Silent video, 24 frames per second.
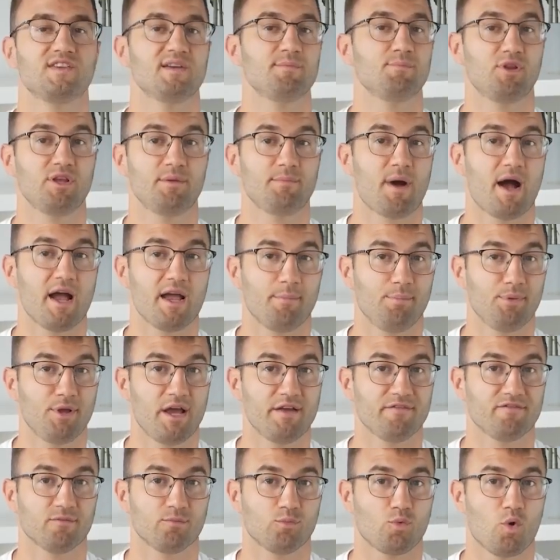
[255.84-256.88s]
Simply buy a
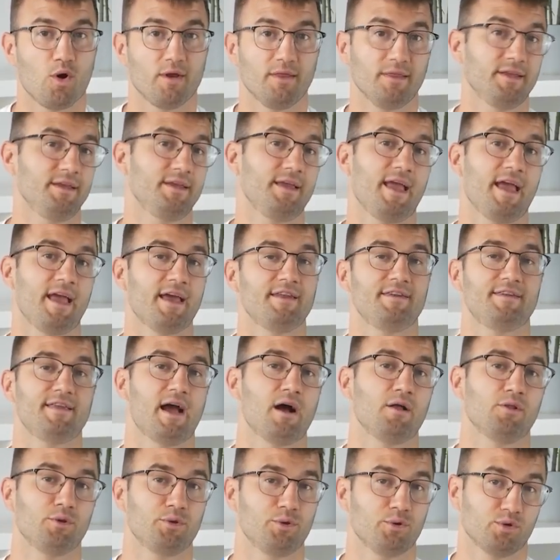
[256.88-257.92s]
plan from Koinly and
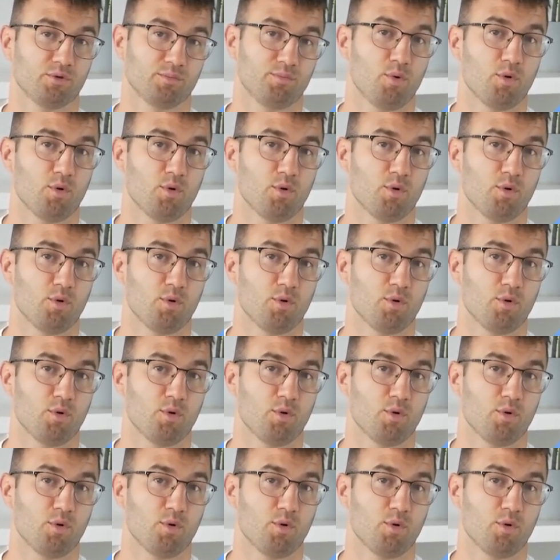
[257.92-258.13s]
download your